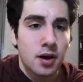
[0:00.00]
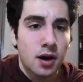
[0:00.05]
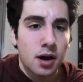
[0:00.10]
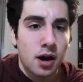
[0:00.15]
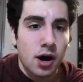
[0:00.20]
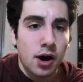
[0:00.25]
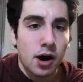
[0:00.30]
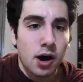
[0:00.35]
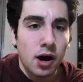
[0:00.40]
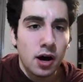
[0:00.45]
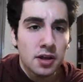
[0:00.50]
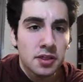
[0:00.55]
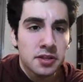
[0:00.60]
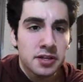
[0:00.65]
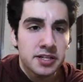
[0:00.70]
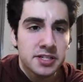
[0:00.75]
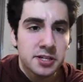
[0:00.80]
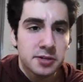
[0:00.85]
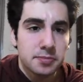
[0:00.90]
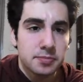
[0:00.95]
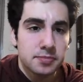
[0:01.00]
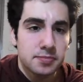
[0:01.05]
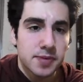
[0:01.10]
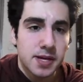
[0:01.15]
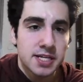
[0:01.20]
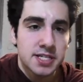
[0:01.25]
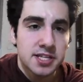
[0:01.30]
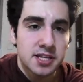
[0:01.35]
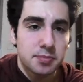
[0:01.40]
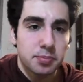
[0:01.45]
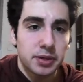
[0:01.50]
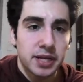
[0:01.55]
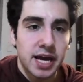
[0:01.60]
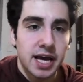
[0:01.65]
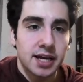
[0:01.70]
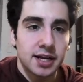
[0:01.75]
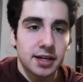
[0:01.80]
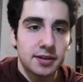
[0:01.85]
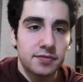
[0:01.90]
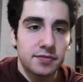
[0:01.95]
A hoth is a is the
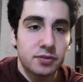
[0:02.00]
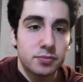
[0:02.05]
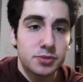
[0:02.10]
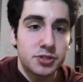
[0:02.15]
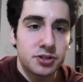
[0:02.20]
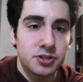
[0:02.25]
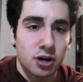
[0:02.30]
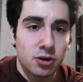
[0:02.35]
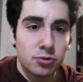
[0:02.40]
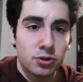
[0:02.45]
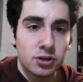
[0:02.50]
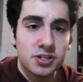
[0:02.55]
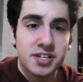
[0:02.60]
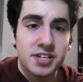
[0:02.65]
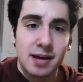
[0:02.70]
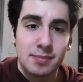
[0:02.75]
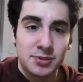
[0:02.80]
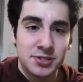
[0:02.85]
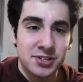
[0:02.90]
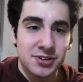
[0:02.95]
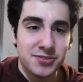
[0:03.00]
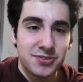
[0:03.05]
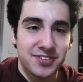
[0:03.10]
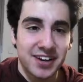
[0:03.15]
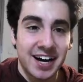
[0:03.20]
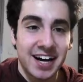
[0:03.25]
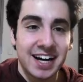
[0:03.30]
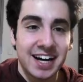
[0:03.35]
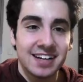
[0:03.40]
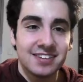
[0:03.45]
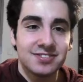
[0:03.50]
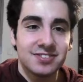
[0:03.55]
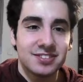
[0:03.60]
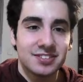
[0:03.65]
planet from Star Wars Episode 5.